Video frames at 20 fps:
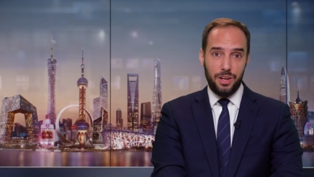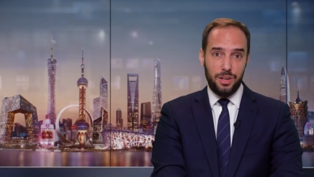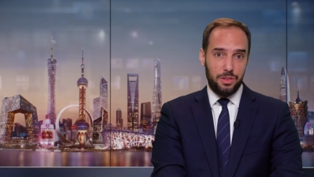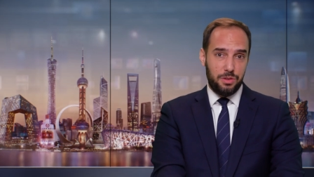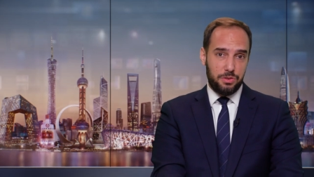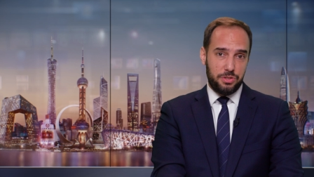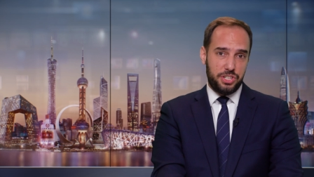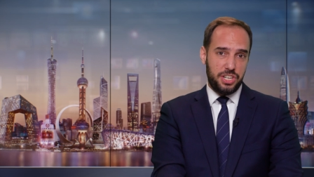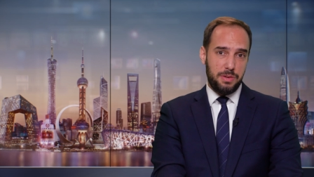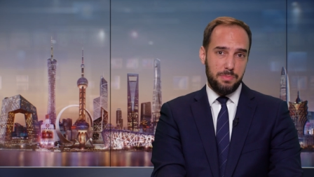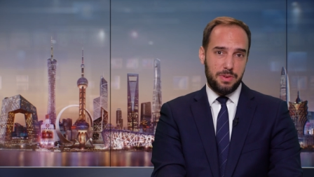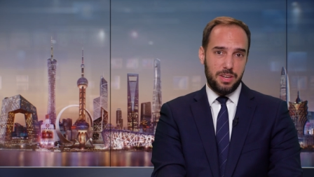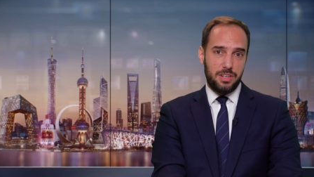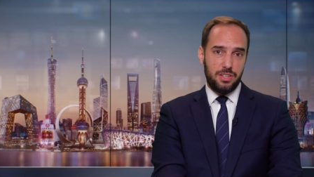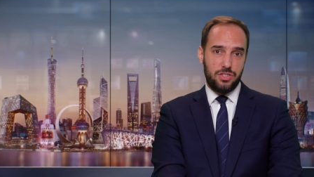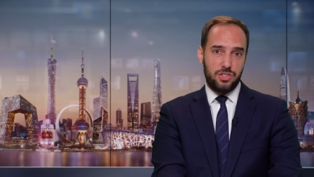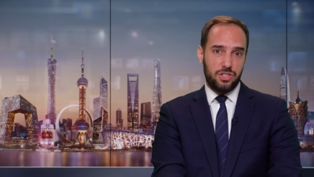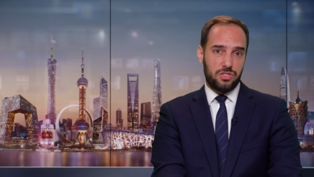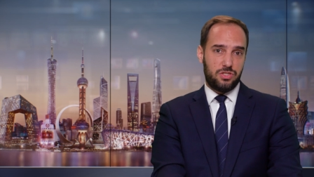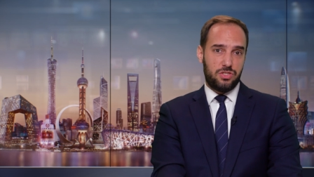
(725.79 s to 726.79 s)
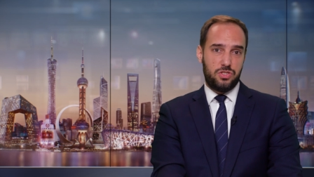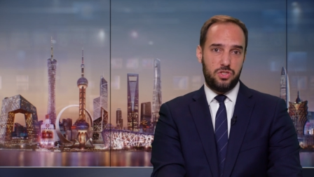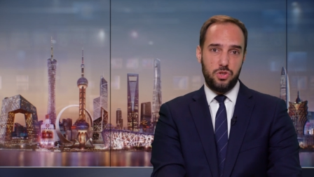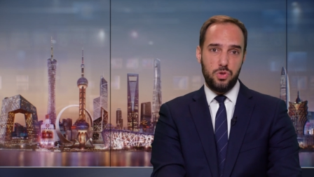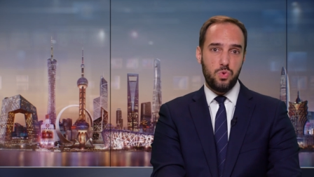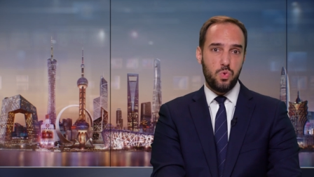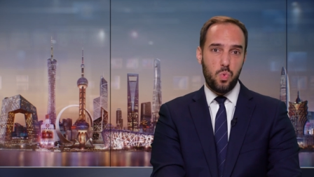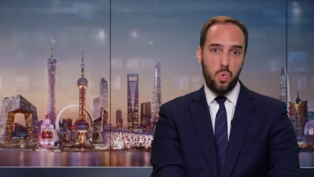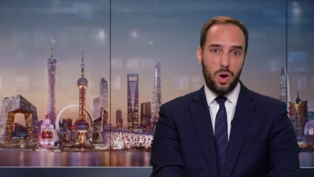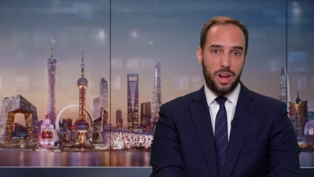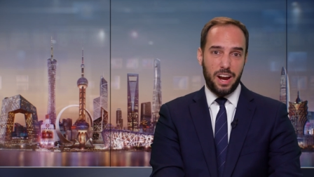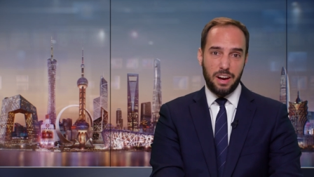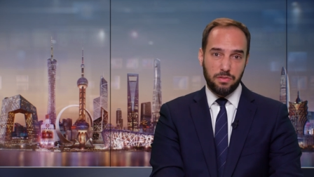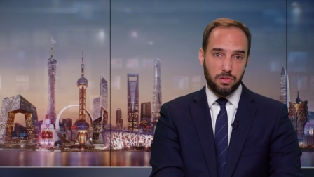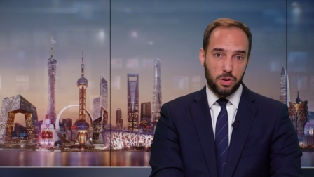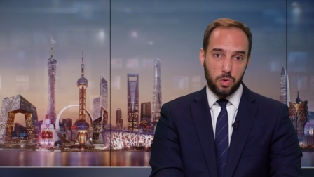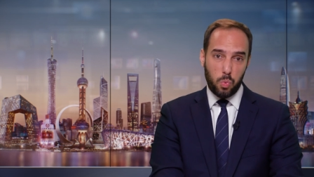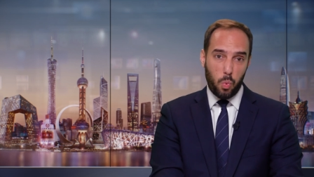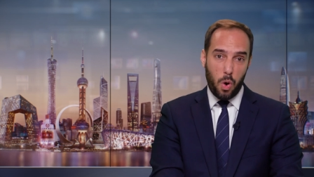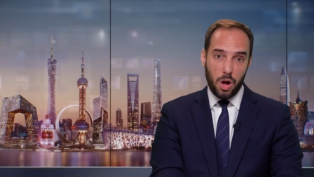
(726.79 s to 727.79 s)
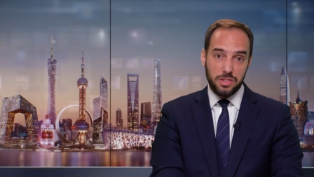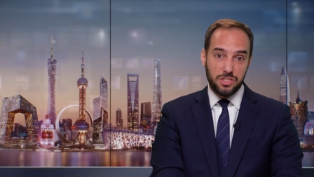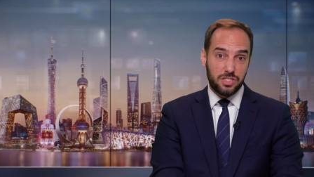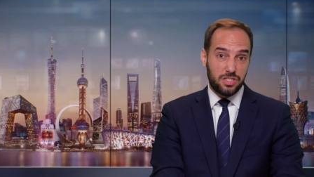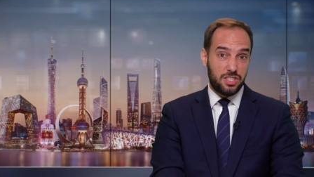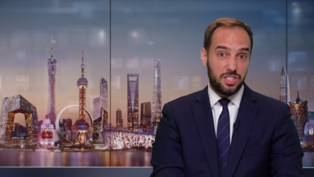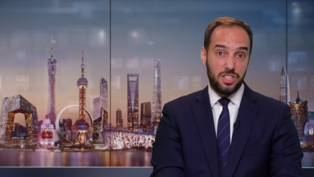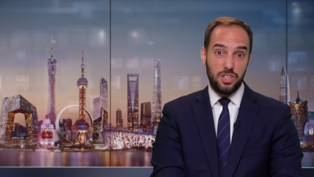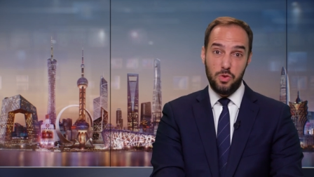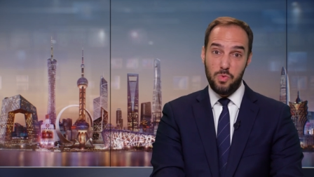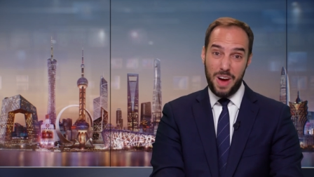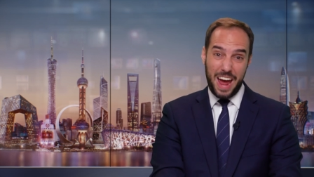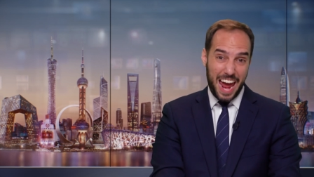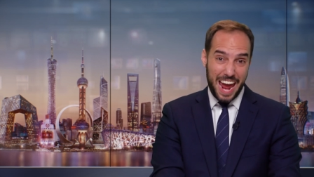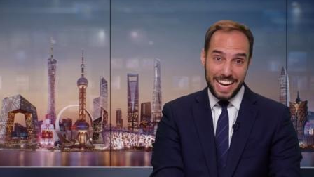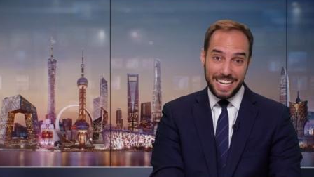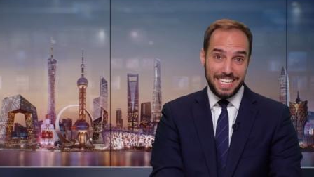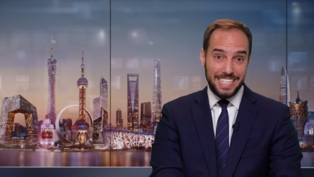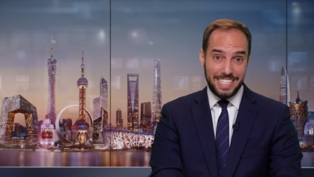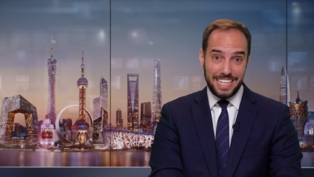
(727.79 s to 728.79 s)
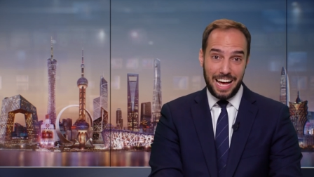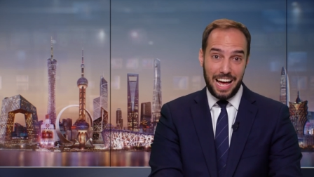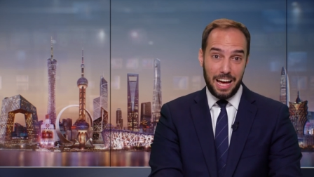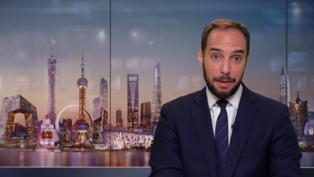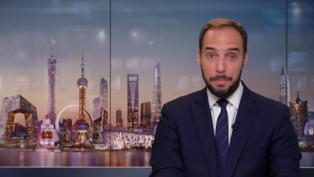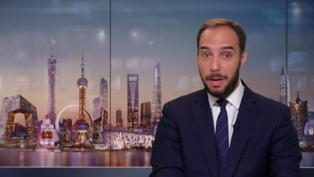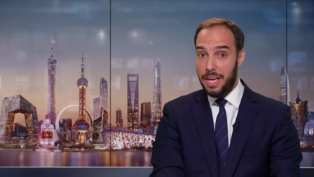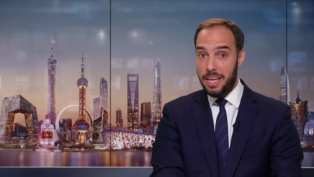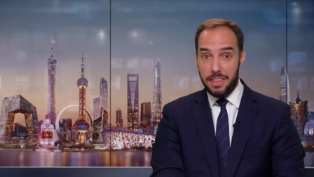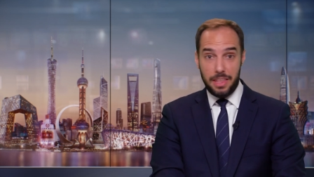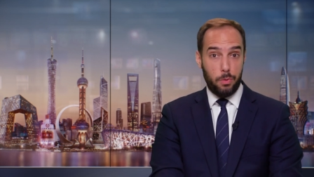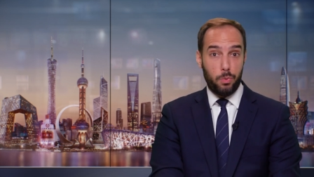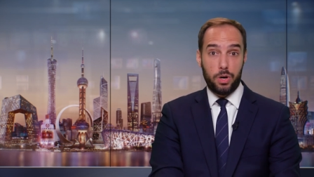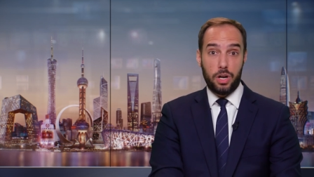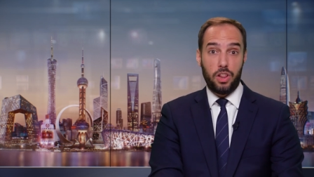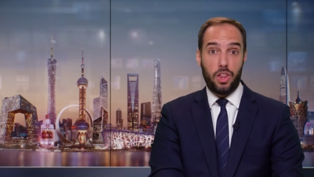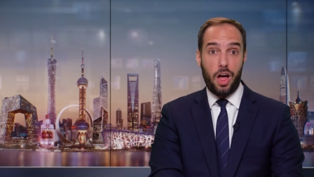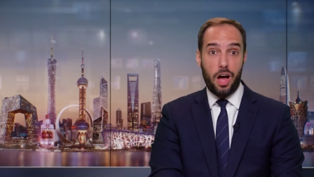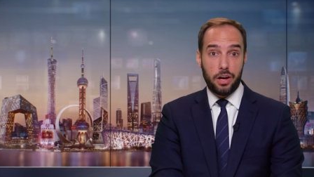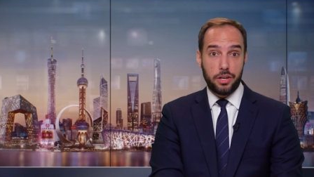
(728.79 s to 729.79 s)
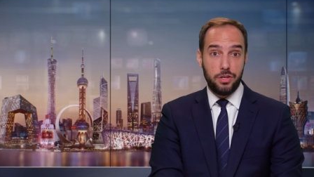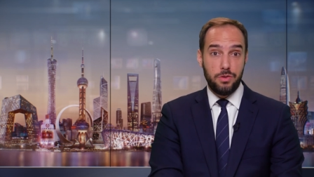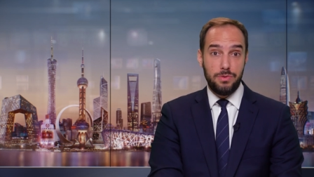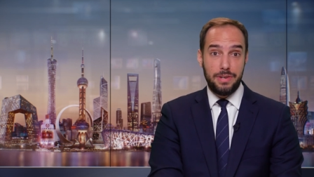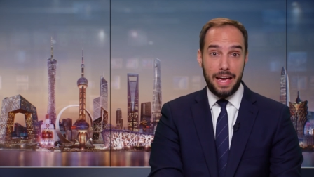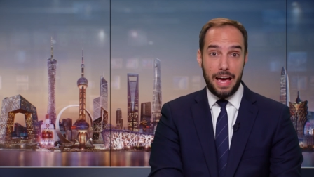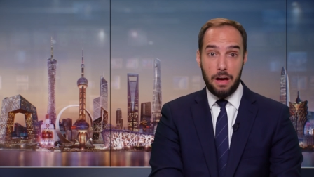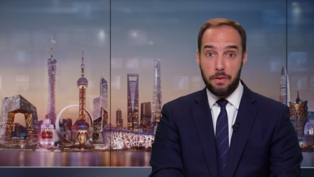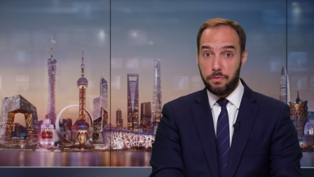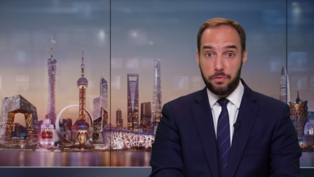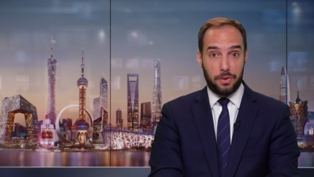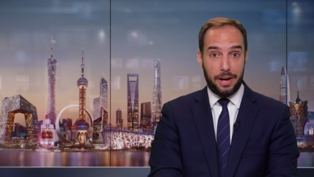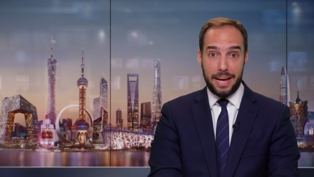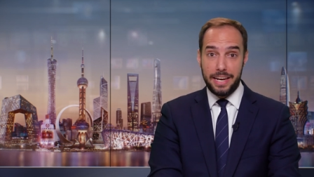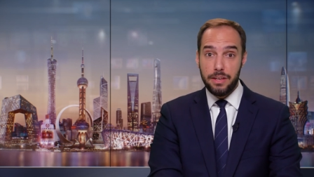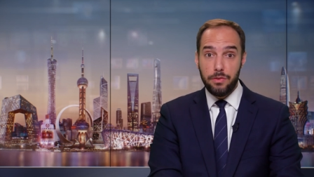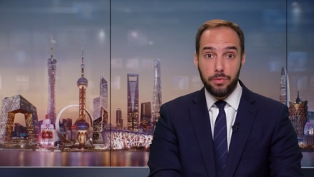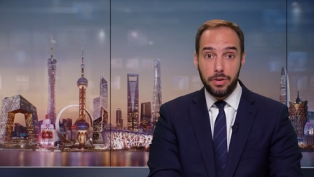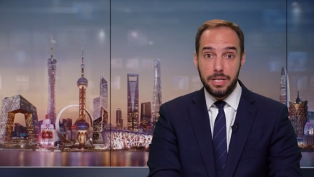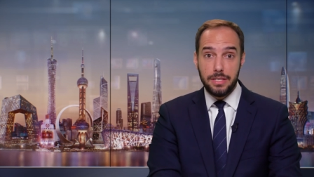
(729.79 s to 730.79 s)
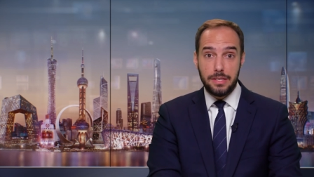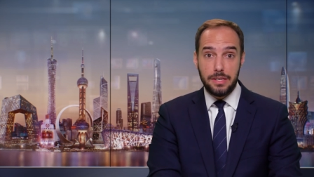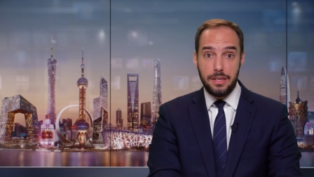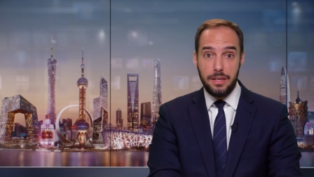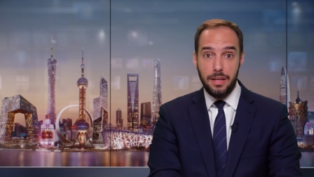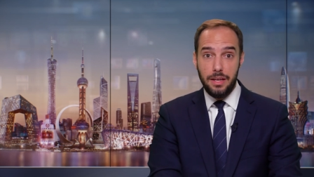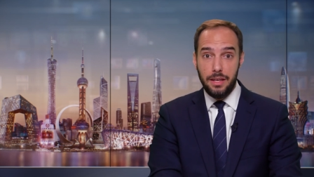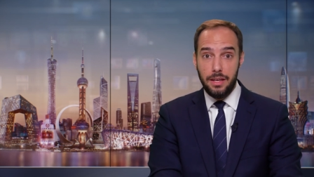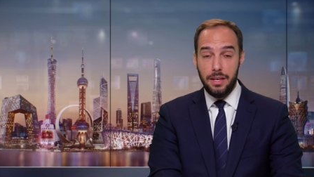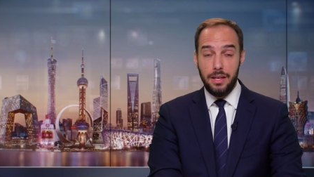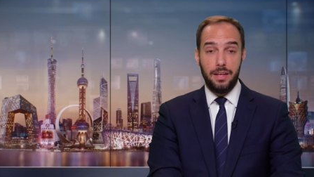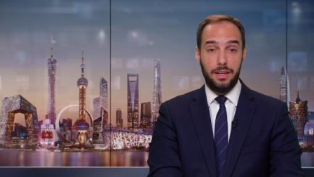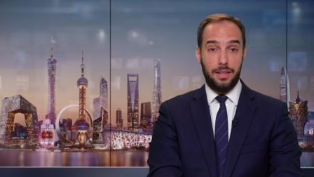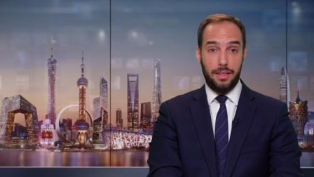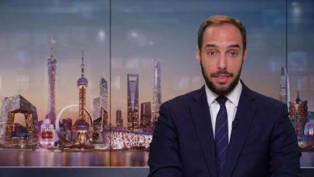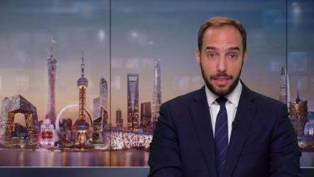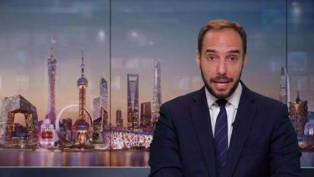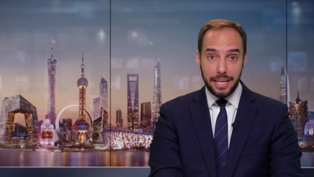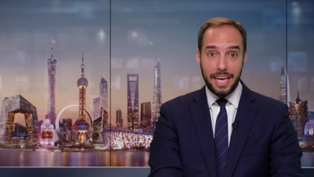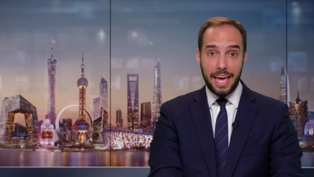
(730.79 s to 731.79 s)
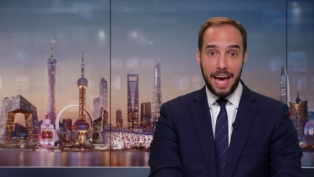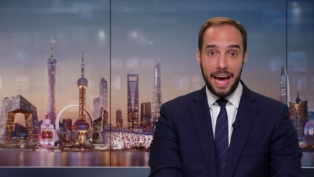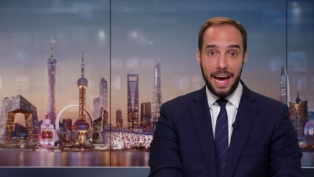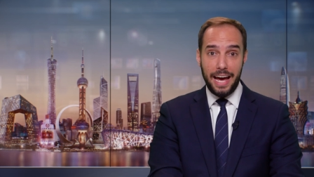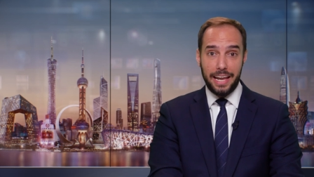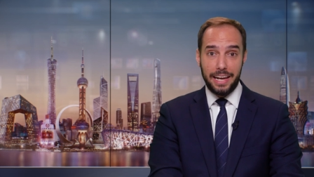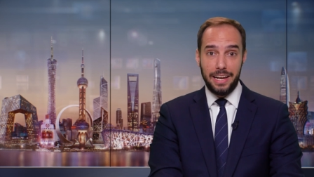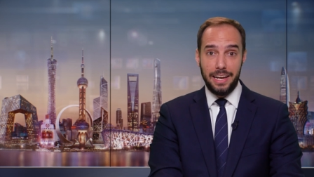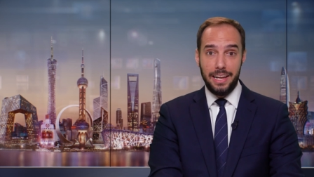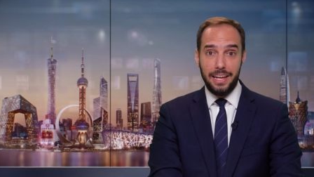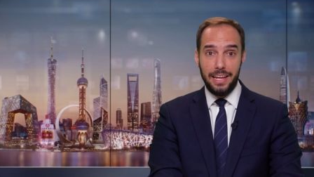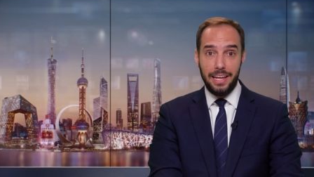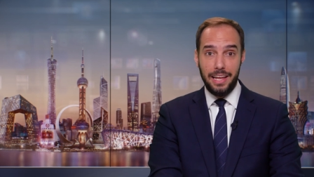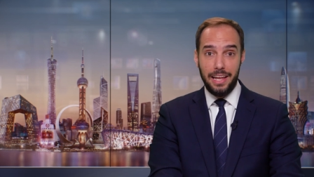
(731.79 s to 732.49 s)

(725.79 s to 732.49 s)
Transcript: The regime can just do whatever it wants to you anytime. They want to lock you down for any reason? They can.